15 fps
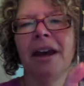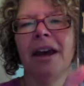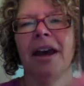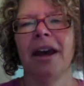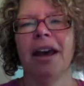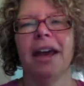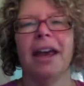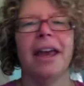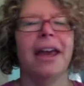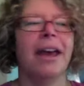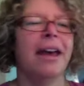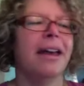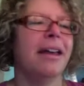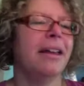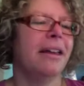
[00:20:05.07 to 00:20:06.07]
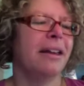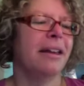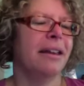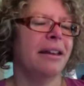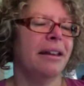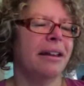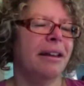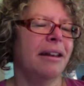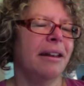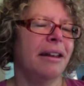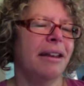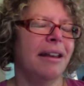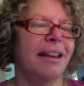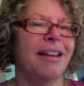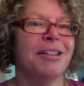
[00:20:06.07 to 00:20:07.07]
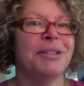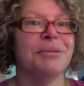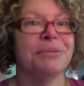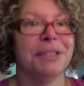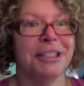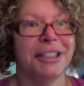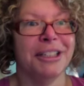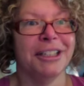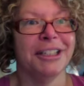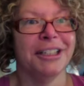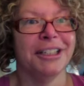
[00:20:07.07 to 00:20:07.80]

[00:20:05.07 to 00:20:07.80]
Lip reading: And it's really good.